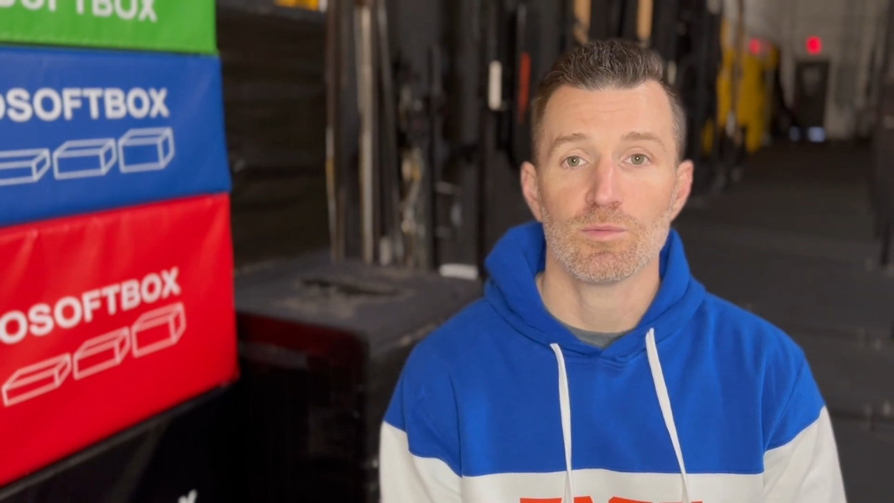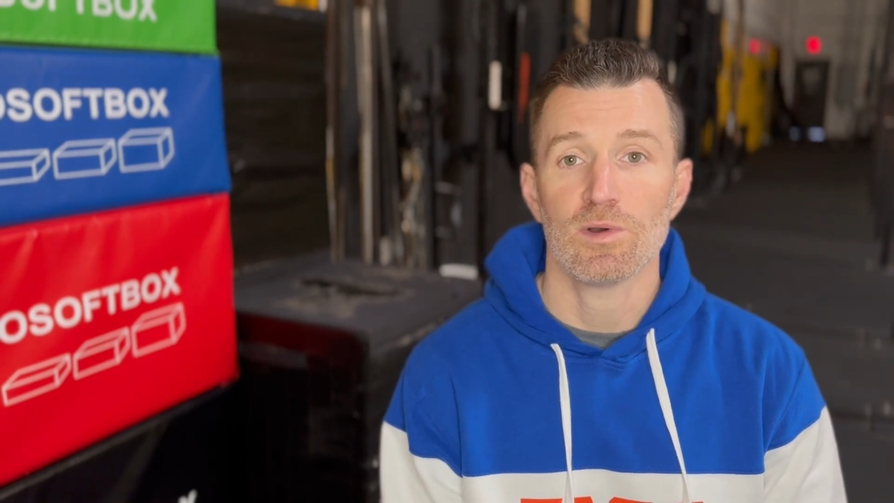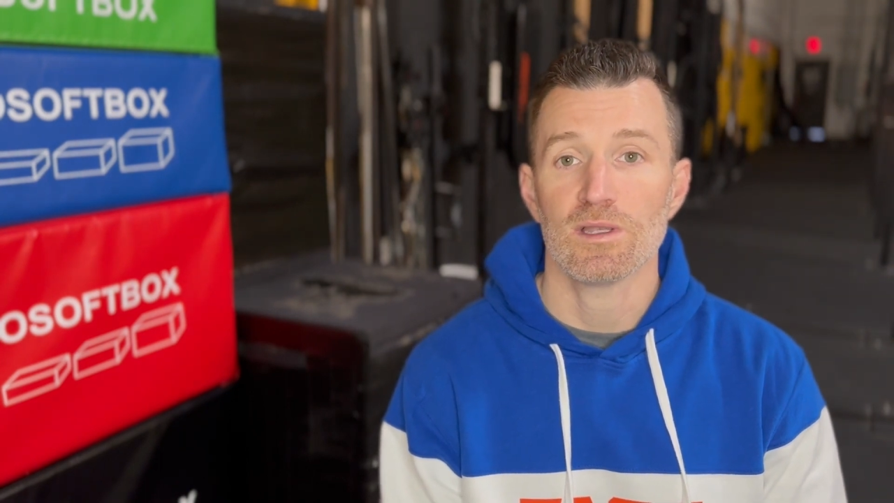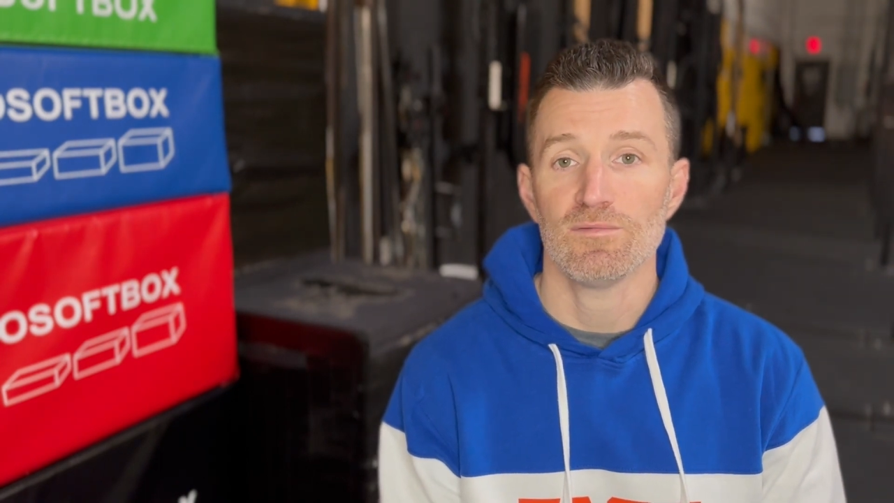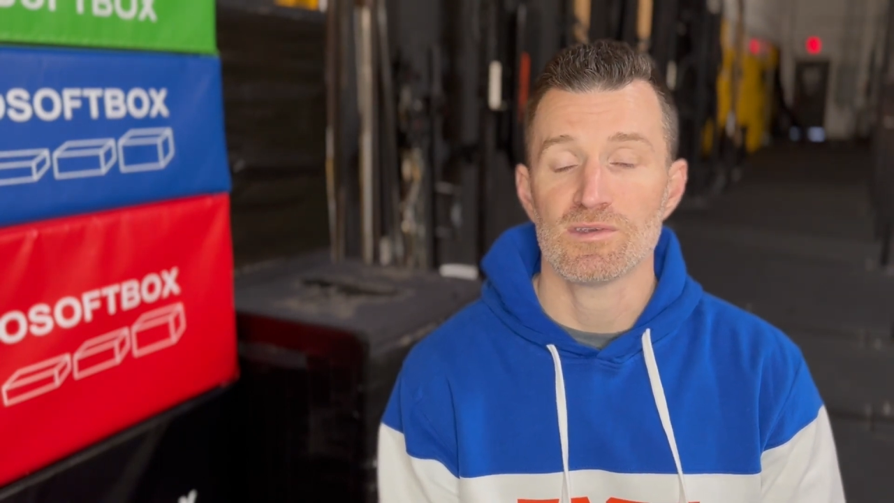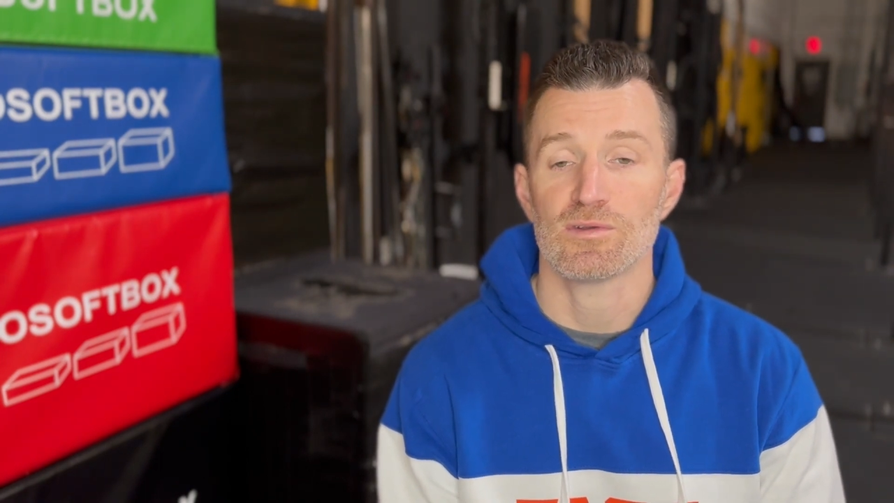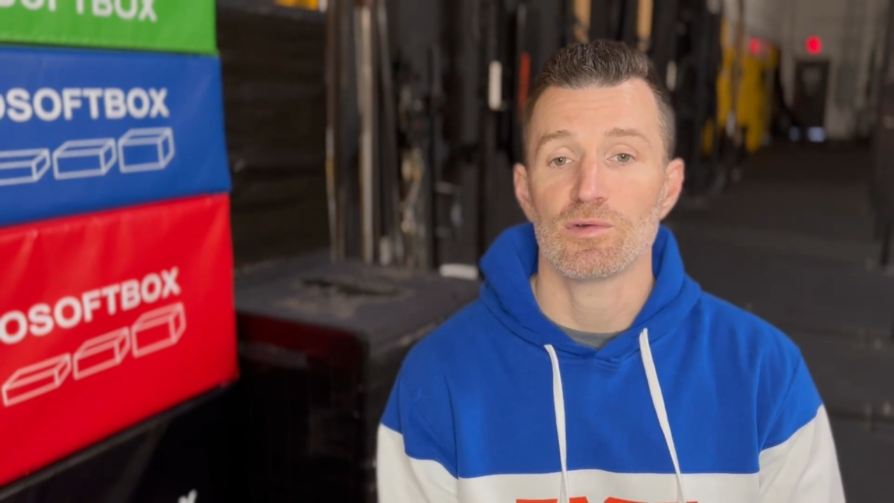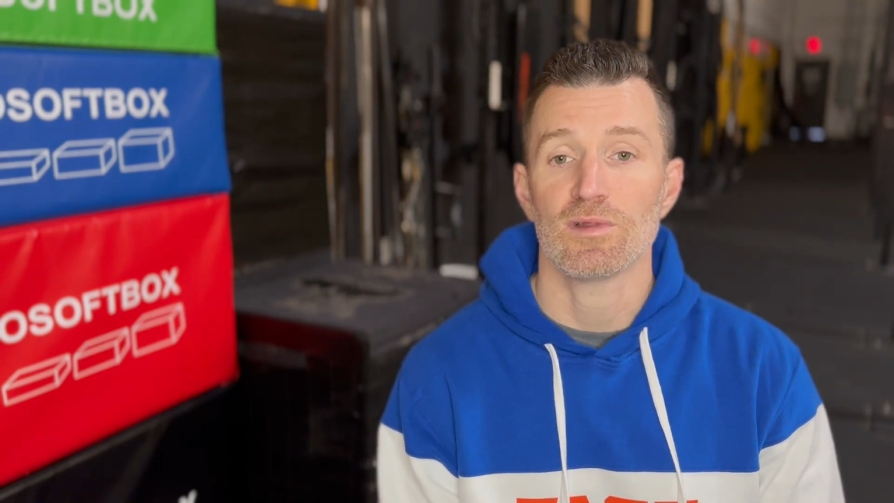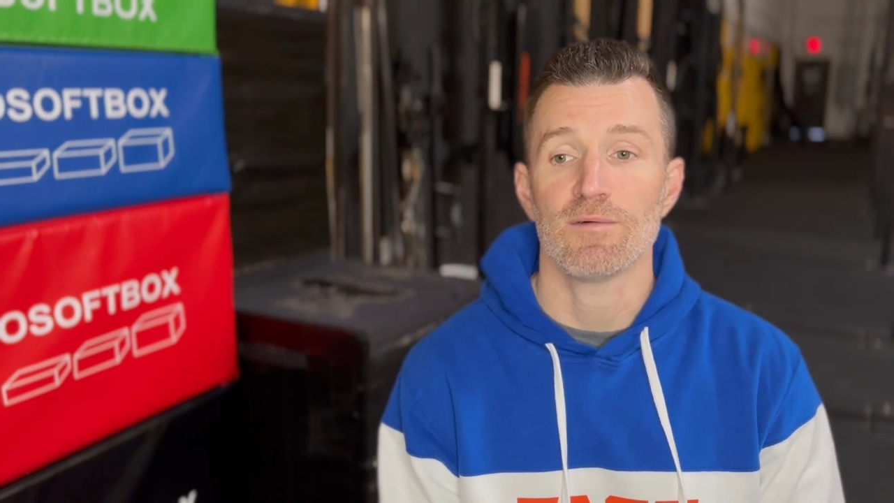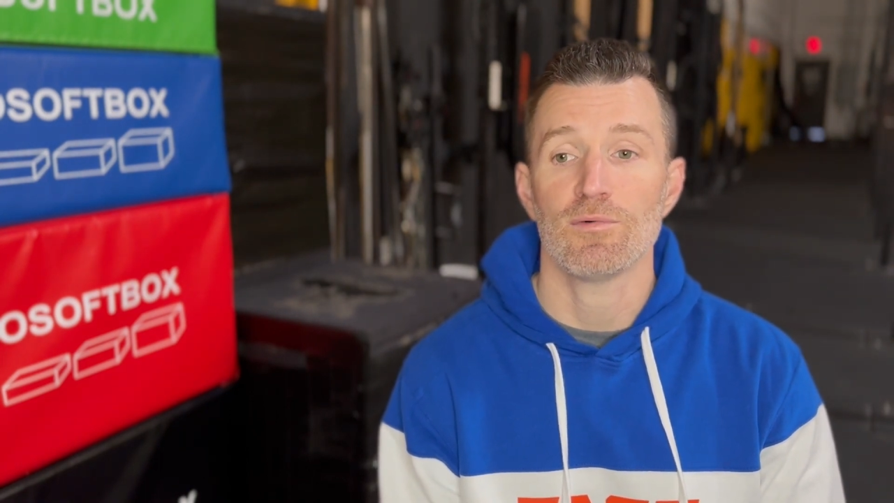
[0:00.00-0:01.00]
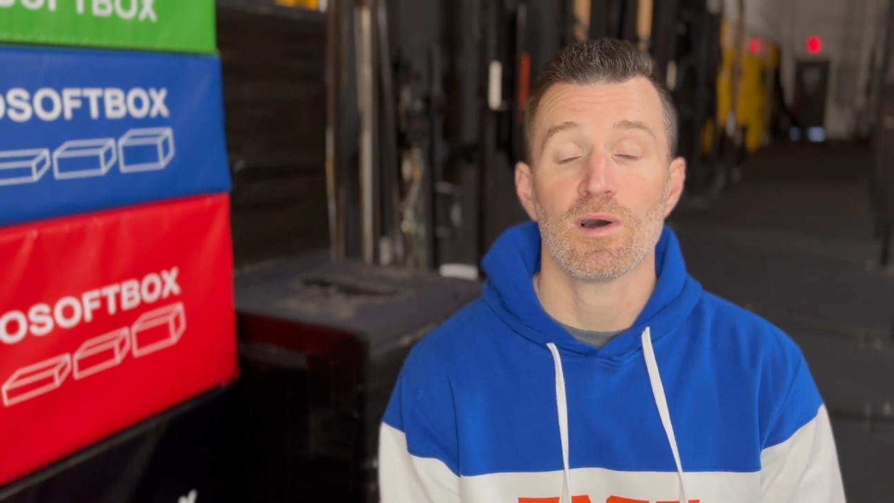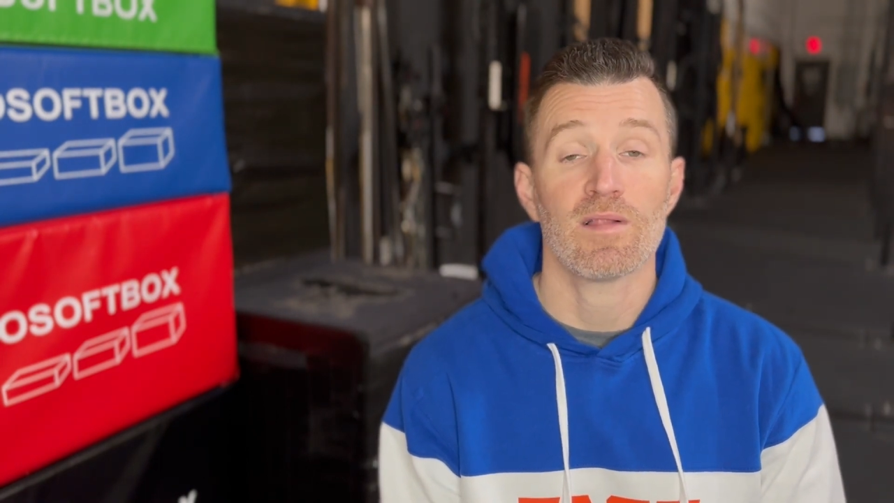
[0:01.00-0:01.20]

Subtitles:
I, Division II level,